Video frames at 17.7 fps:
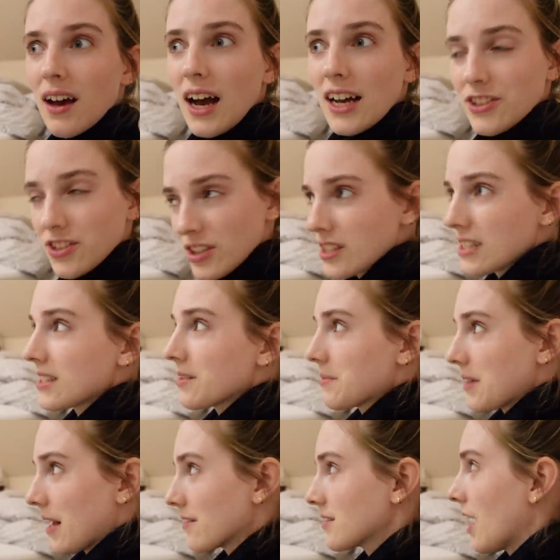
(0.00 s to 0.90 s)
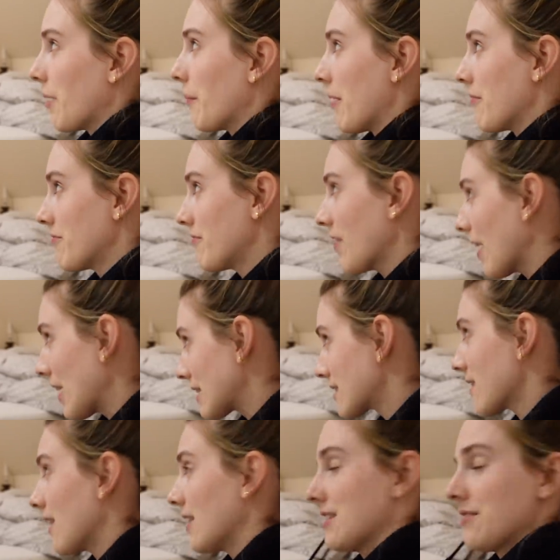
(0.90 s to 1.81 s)
I just need some downtime. I'm very
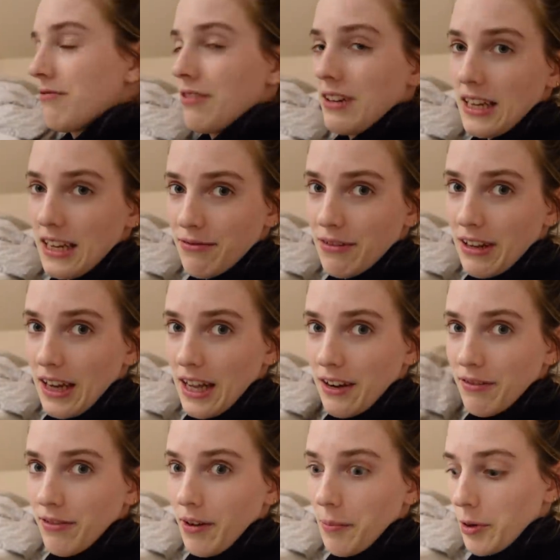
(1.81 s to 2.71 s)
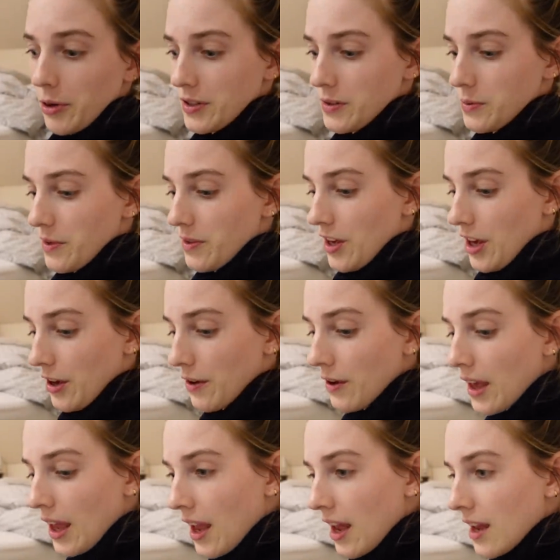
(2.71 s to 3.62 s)
excited for an evening in, if I'm honest with
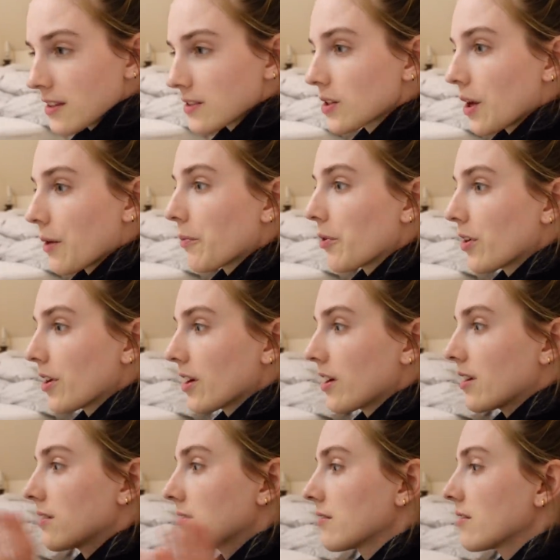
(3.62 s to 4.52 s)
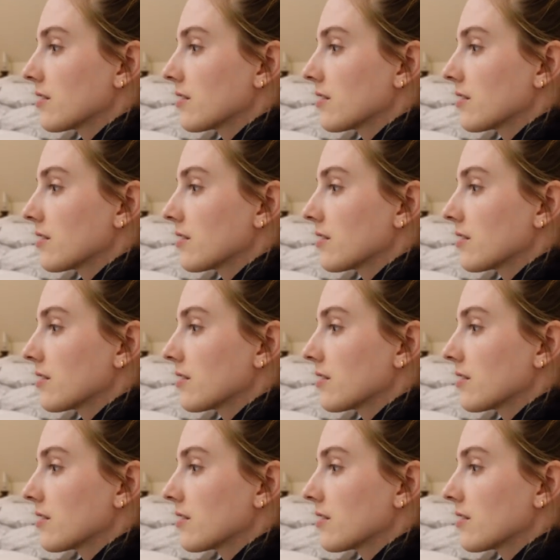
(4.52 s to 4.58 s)
you. So I'm going to...